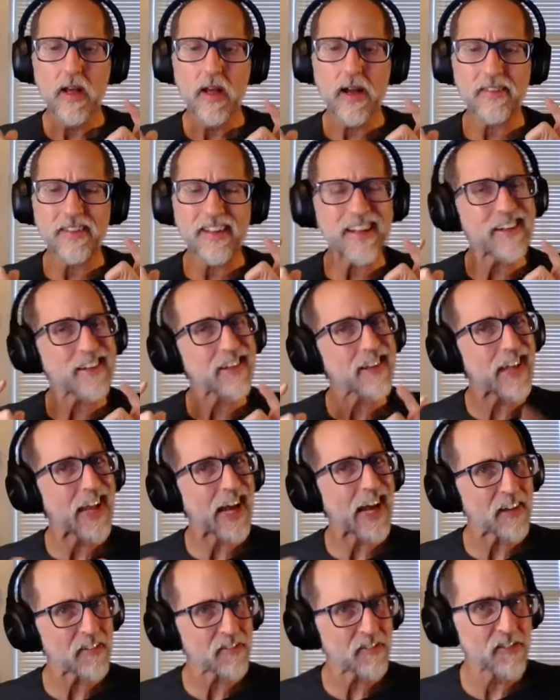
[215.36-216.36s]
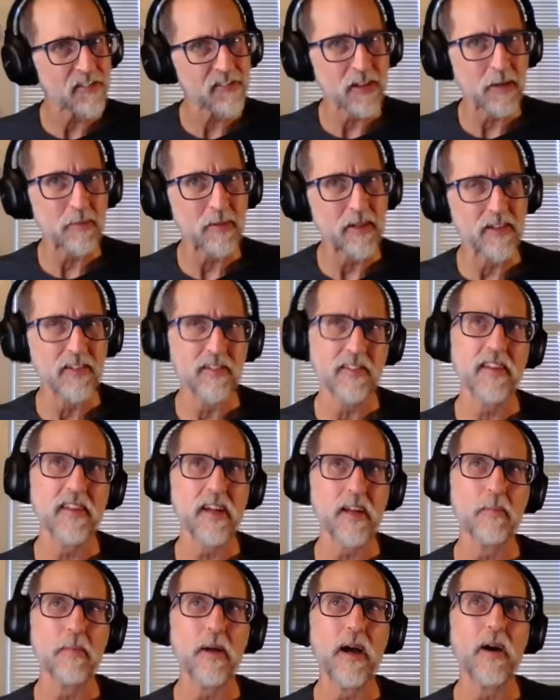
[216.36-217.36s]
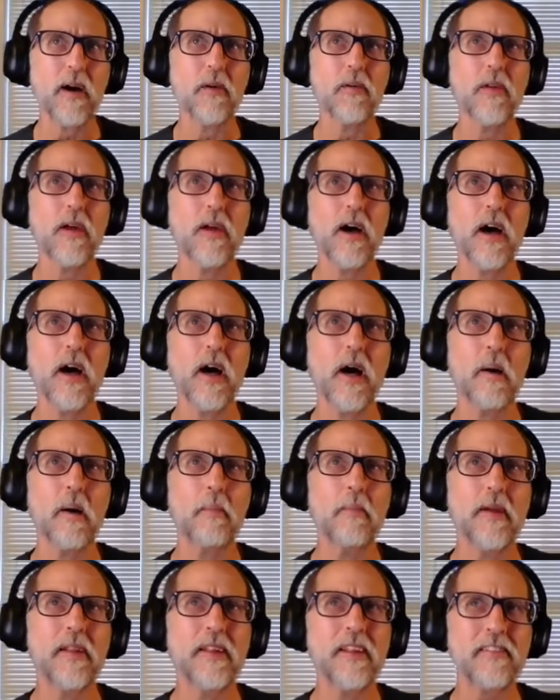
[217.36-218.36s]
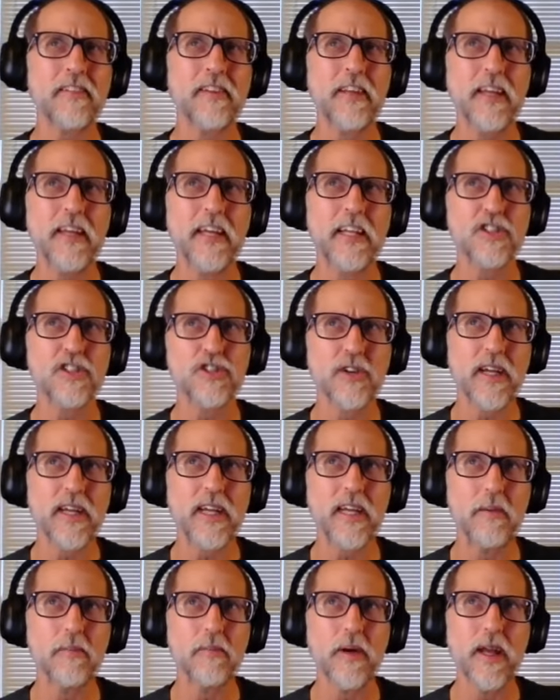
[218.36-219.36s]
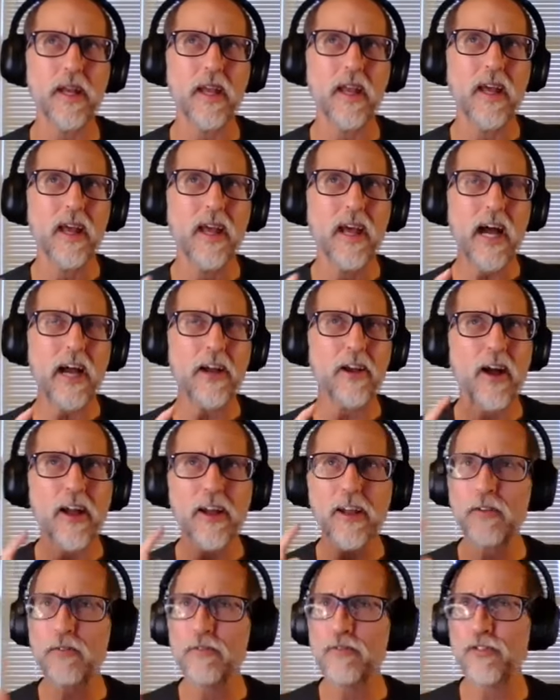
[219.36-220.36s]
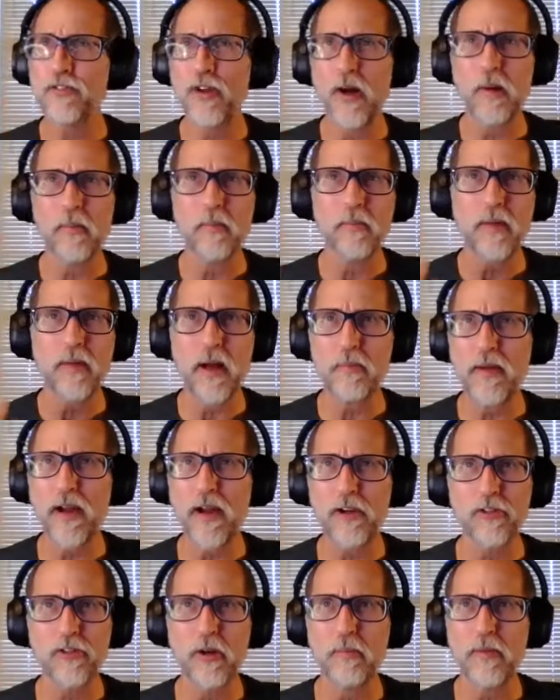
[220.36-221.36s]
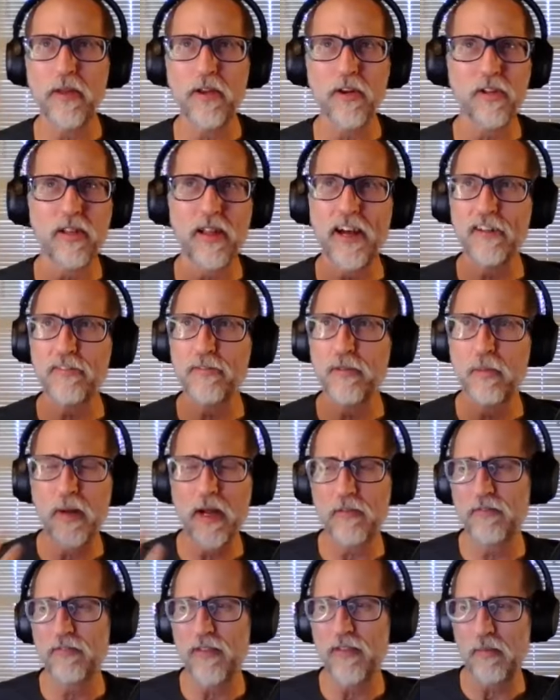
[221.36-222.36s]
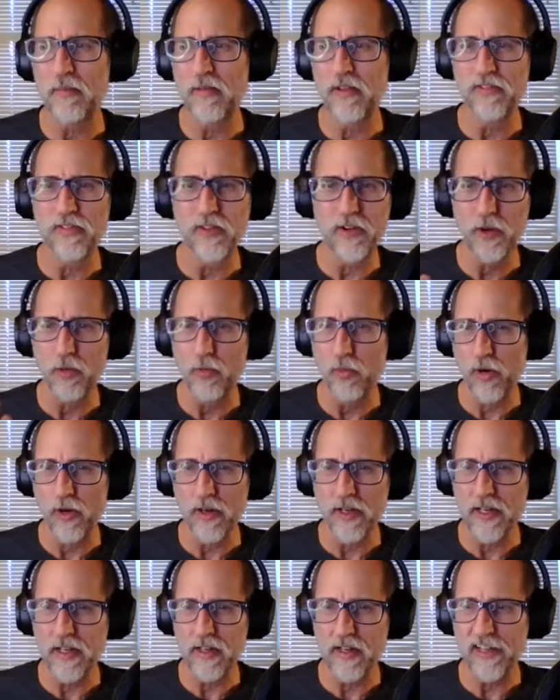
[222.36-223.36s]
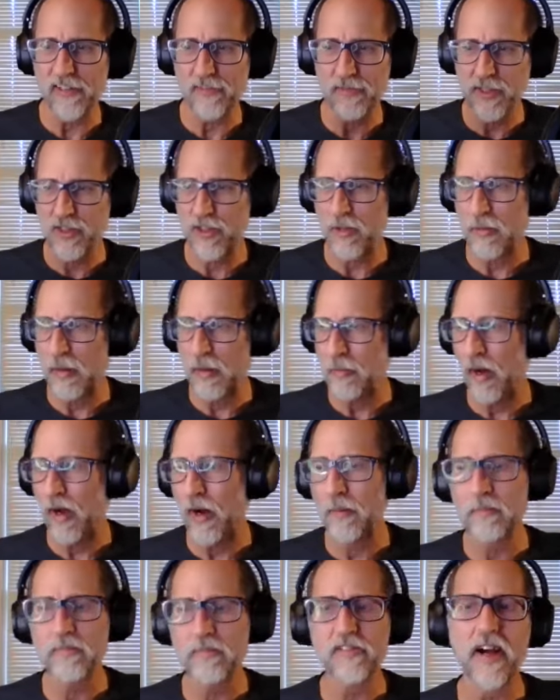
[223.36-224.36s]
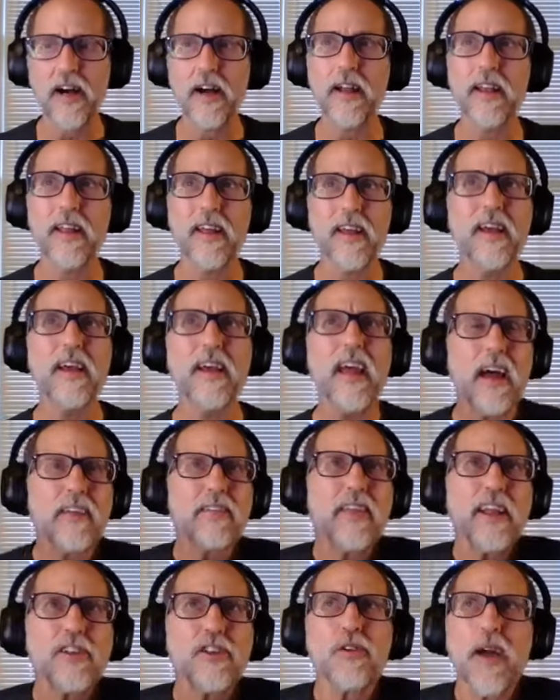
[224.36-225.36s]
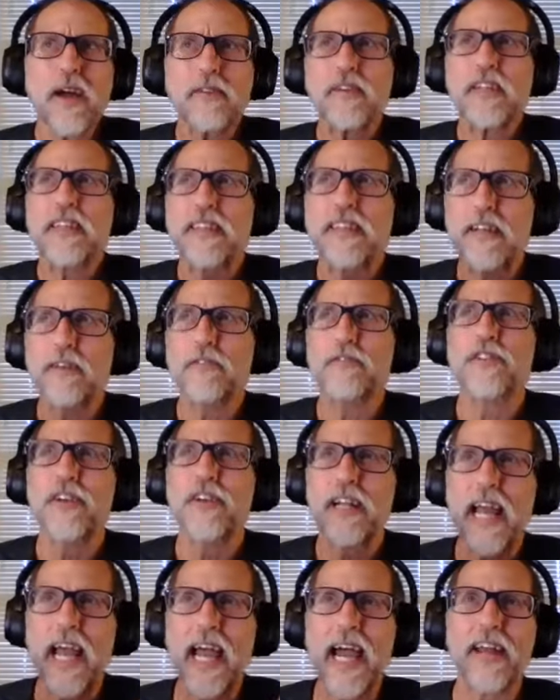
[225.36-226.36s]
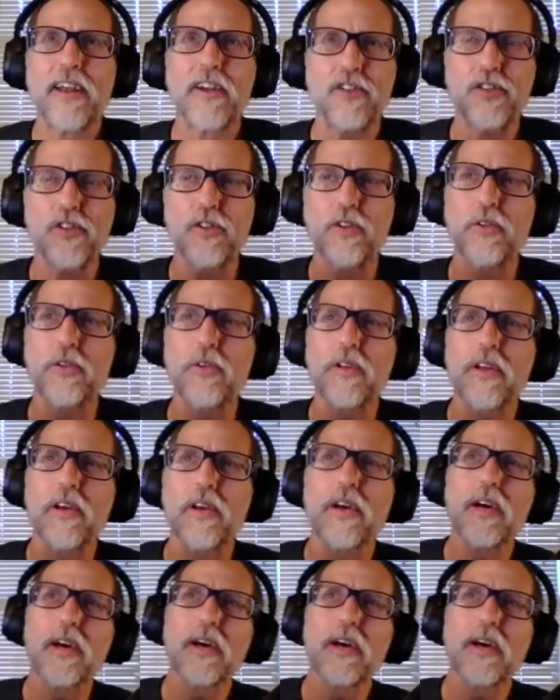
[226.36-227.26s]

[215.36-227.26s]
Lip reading: I think class is something to think about. And this can get tricky, but I know I grew up middle class, but my family's very working class. I show my mom's side, and they do have a different attitude